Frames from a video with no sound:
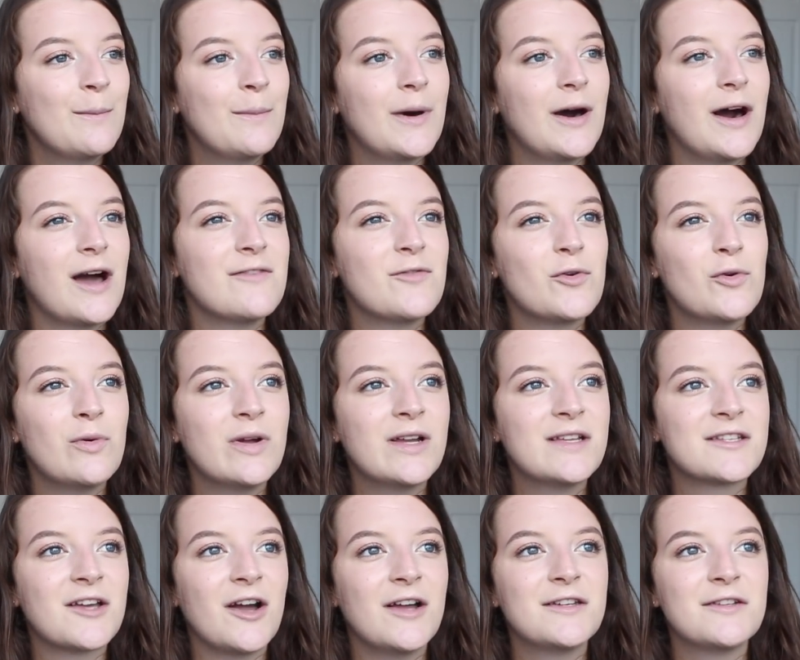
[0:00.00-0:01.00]
but I've
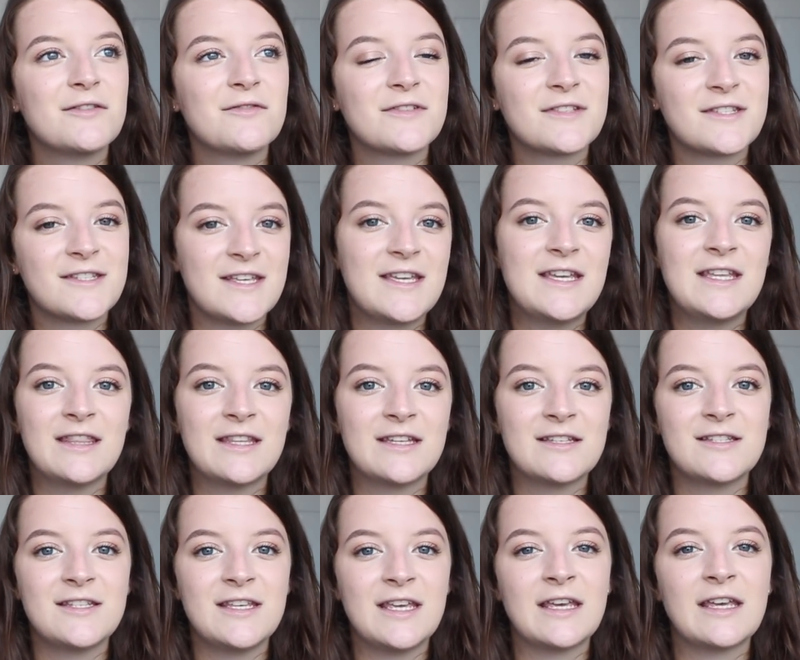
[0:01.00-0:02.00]
always kind of seen
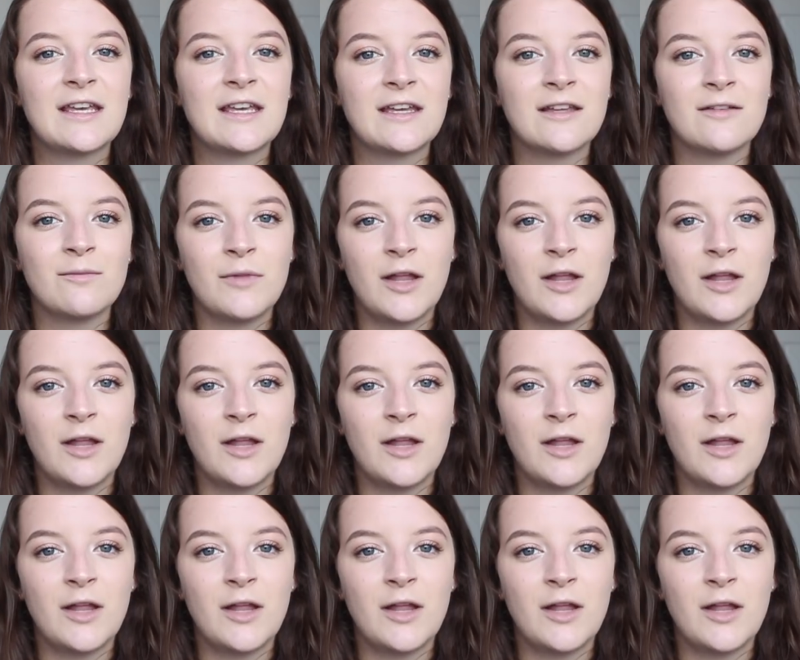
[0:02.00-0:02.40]
this year,